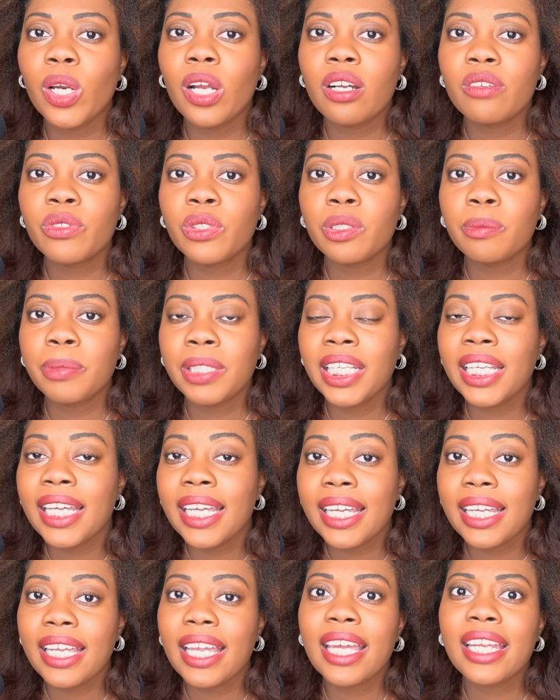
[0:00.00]
of your
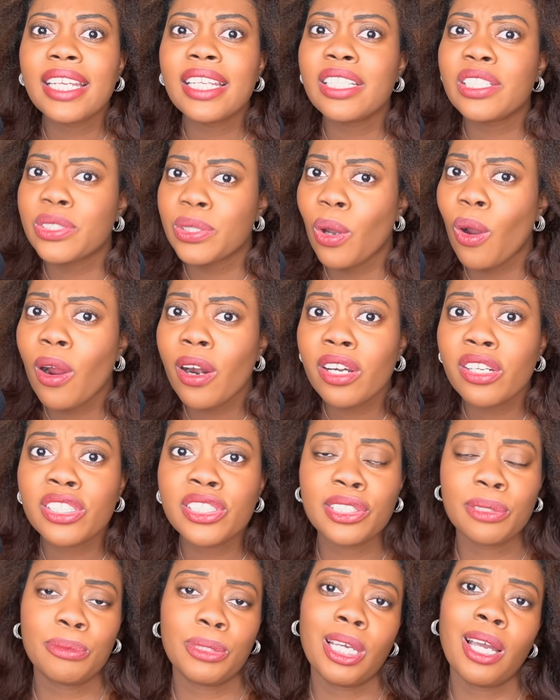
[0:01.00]
being. And it is hard
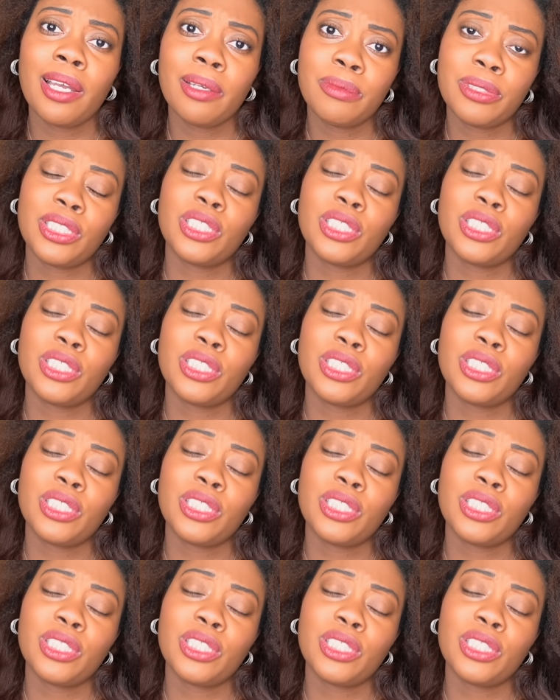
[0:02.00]
sometimes.